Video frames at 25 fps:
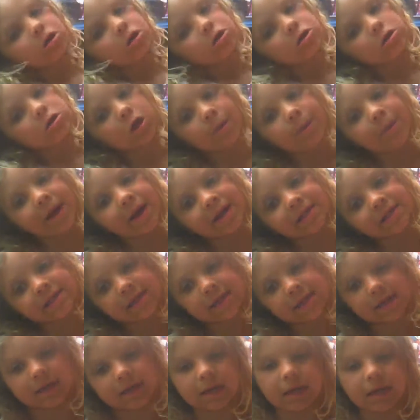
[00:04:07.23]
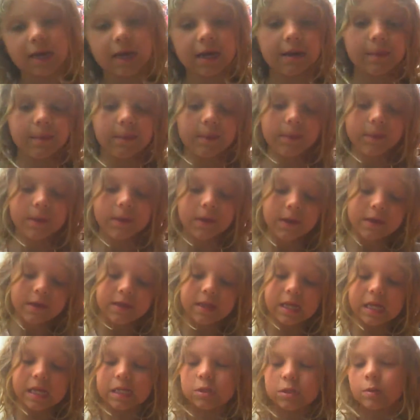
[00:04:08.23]
So basically,
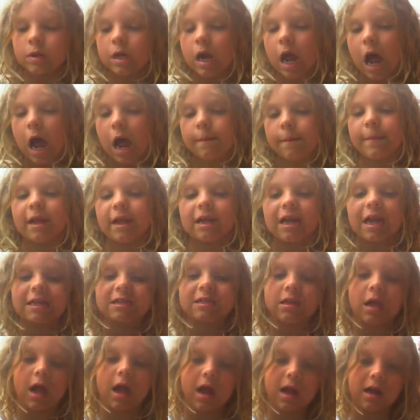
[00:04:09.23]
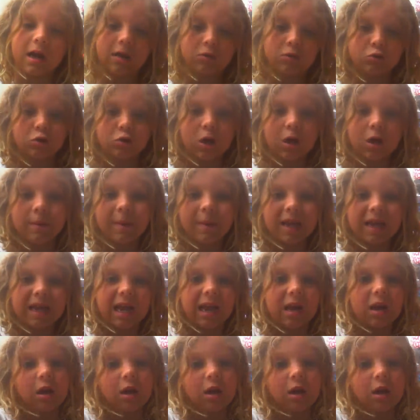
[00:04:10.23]
this one I made last night and I was trying to make it